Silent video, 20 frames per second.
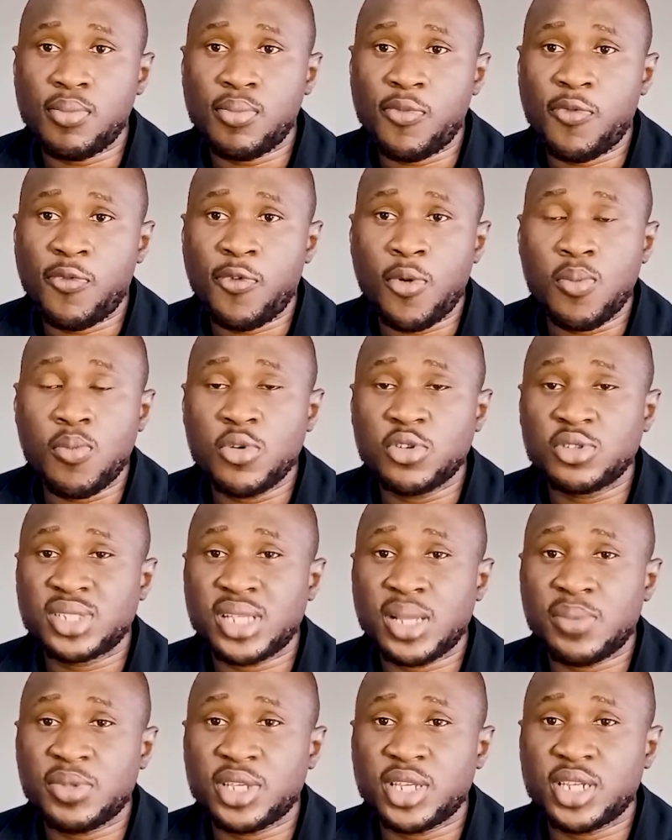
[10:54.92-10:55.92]
for most
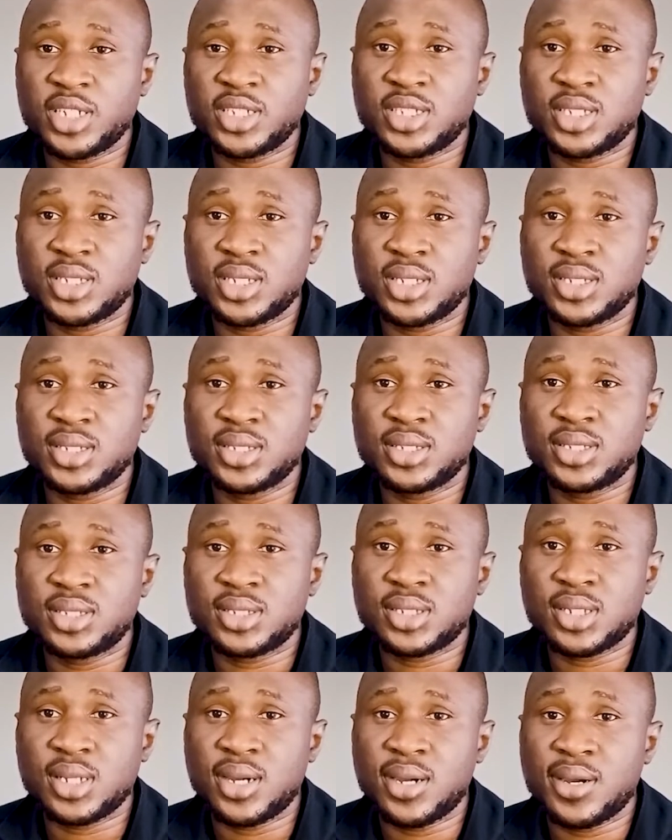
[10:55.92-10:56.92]

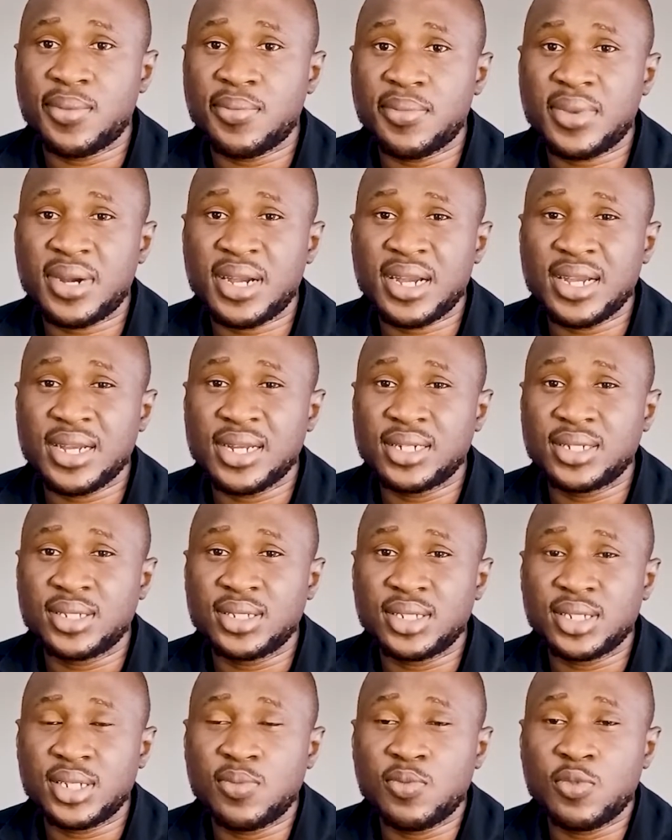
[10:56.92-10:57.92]
applications and
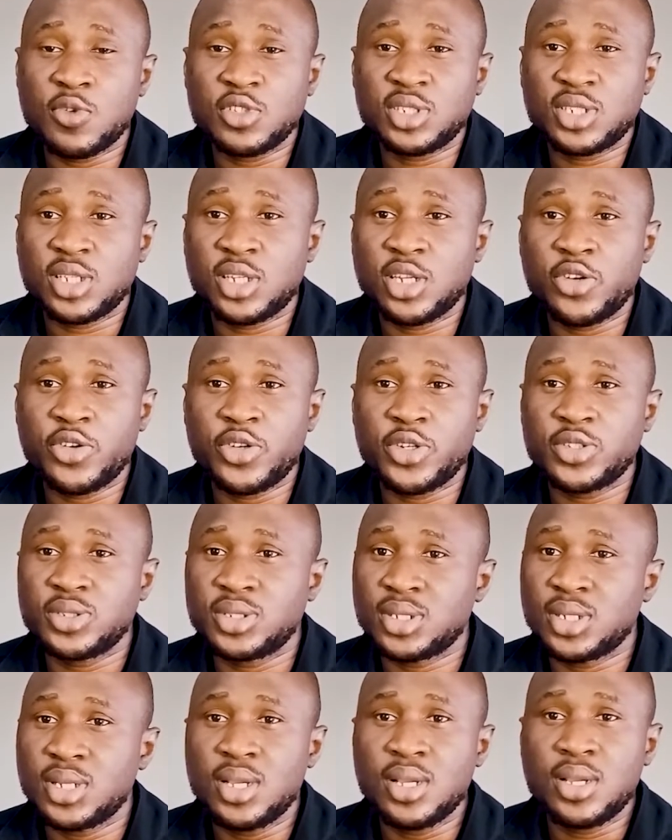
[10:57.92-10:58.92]
in most scenarios.
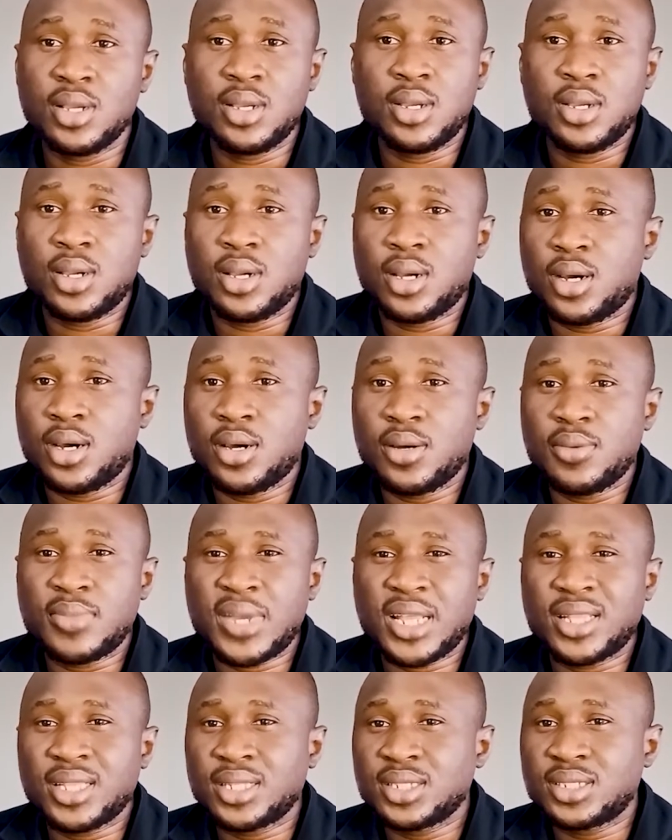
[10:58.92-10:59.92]
I
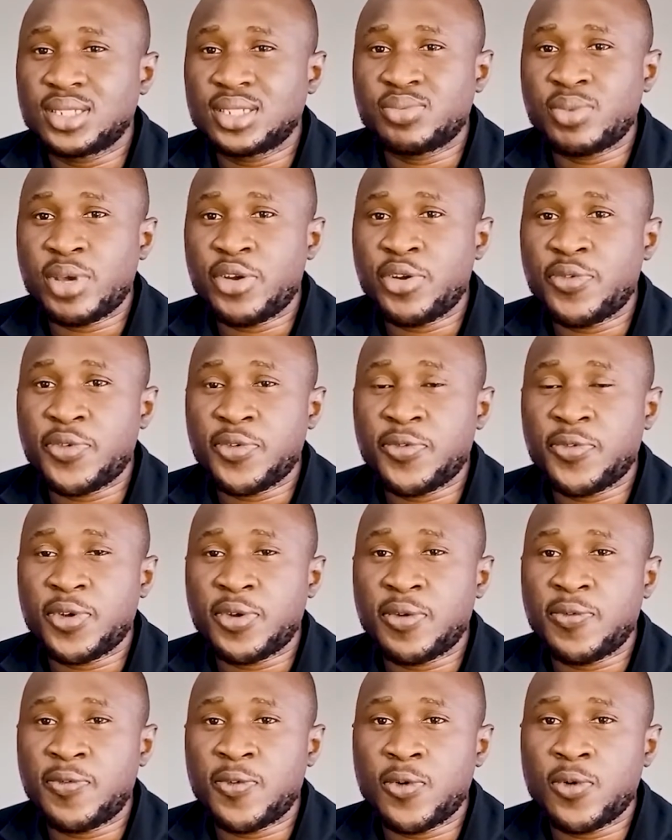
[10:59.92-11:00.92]
think this is my review for the
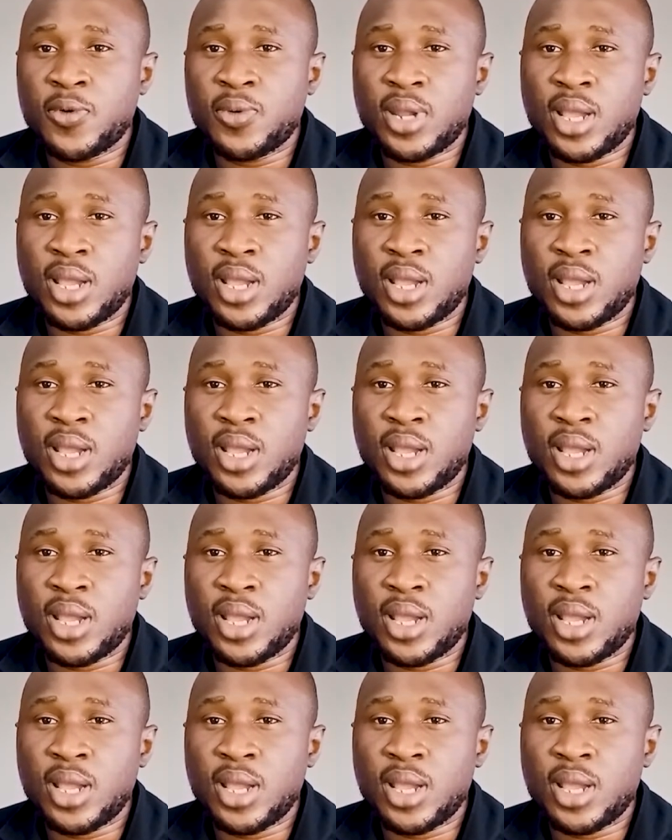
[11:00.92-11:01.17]
phone,